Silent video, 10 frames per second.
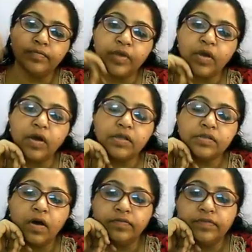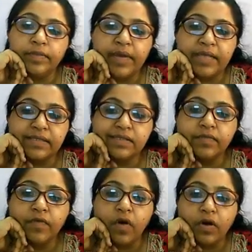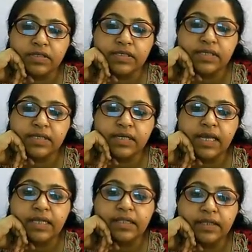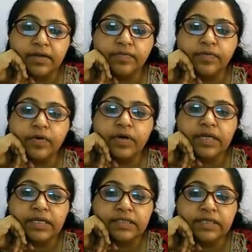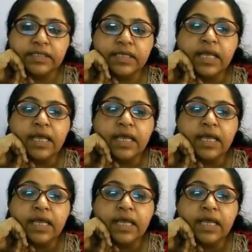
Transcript: because of the presence of oxygen, and therefore it is